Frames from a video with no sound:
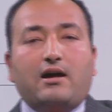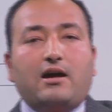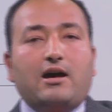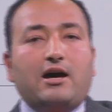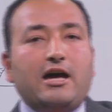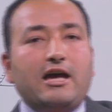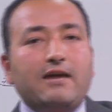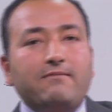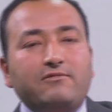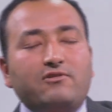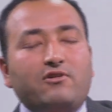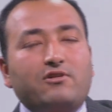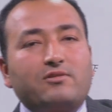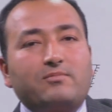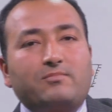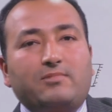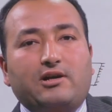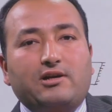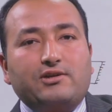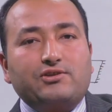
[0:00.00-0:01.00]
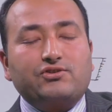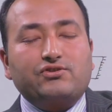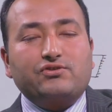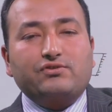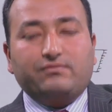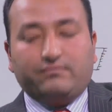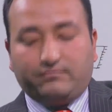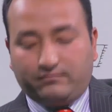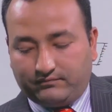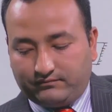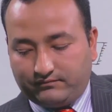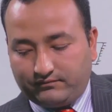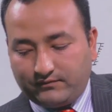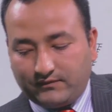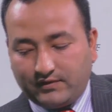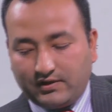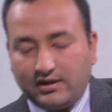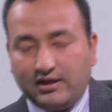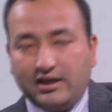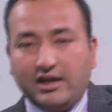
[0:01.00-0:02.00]
I have got a box.
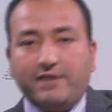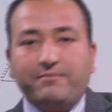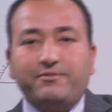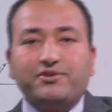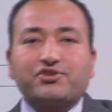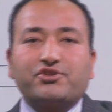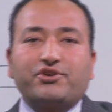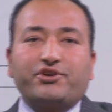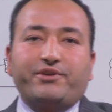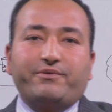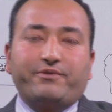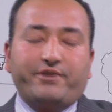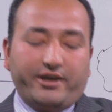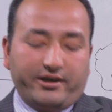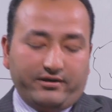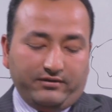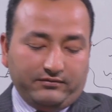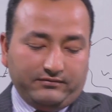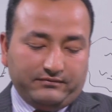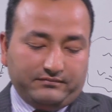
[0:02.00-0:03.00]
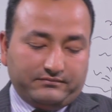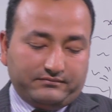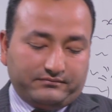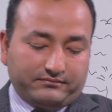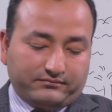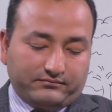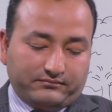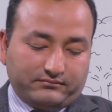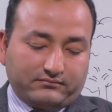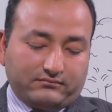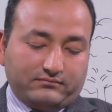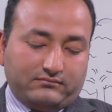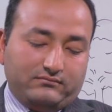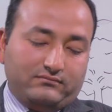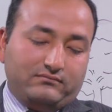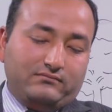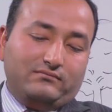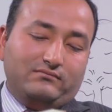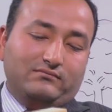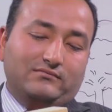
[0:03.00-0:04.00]
Let me show you here.
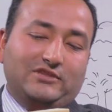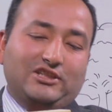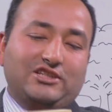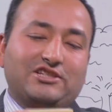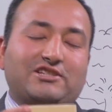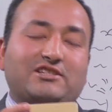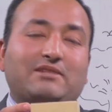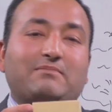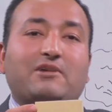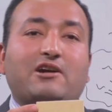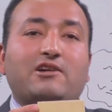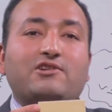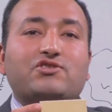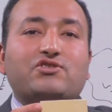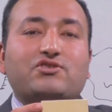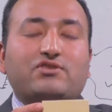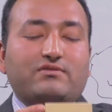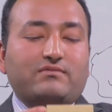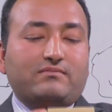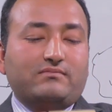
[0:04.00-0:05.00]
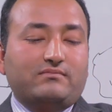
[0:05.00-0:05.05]
This is the box.